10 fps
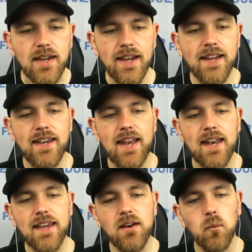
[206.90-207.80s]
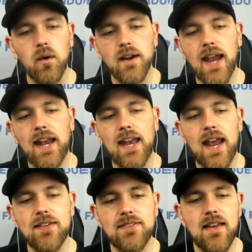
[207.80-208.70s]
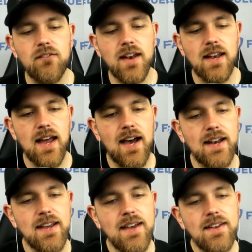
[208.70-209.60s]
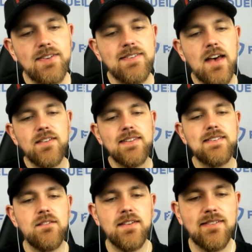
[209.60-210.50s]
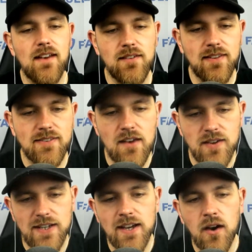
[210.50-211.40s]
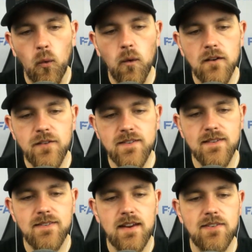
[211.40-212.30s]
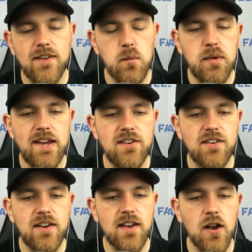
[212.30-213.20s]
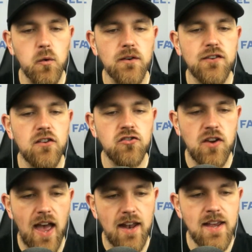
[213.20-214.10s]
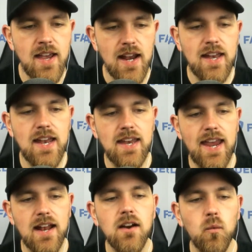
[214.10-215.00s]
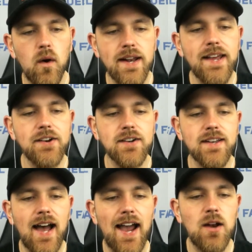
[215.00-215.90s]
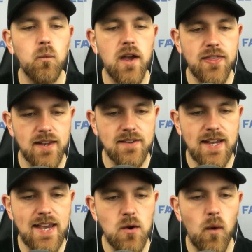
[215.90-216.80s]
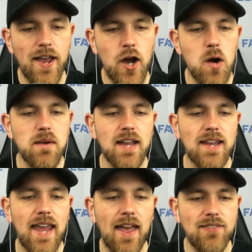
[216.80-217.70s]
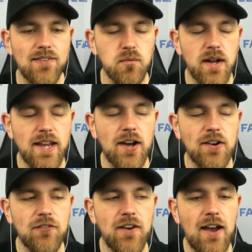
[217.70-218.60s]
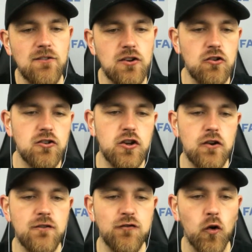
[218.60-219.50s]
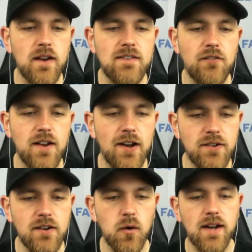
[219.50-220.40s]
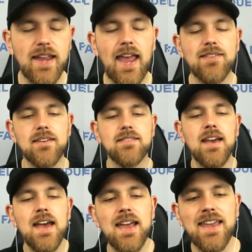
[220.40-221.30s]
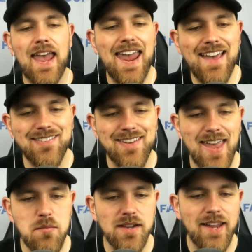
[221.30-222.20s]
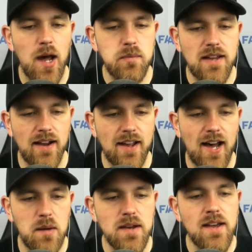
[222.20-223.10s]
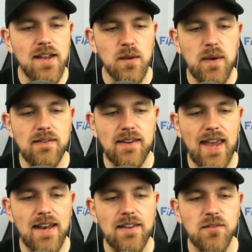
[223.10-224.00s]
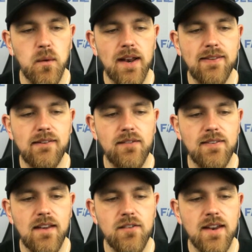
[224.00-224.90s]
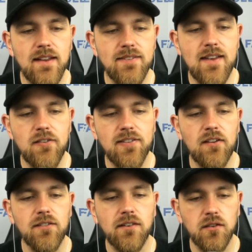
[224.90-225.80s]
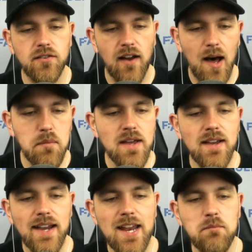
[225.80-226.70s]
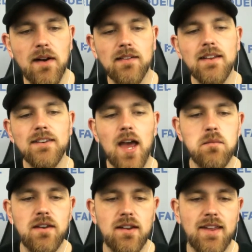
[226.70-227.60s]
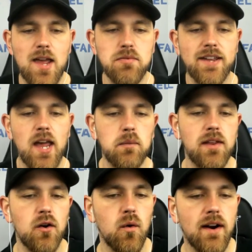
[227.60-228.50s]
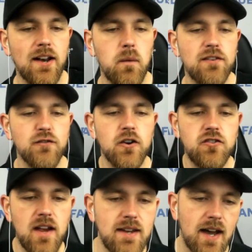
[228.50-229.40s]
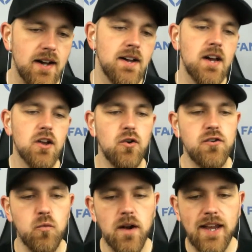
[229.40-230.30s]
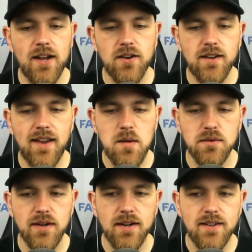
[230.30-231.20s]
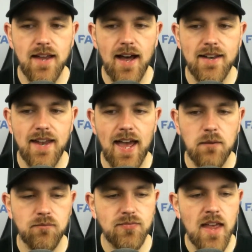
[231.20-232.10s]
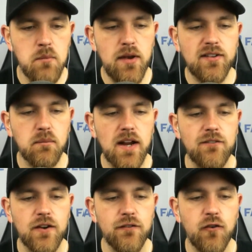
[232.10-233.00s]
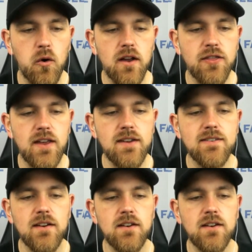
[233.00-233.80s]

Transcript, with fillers: in Connecticut, 1 789 7777, or visit ccpg.org slash chat. In Indiana, 1 809 with it. In Wyoming and Kansas, 1 800 522 4700, or in Kansas, ksgamblinghelp.com. Louisiana is 1 877 770 stop. In Maryland, mdgamblinghelp.org. And in West Virginia, go to 1 800gambler.net. Pitching preview for this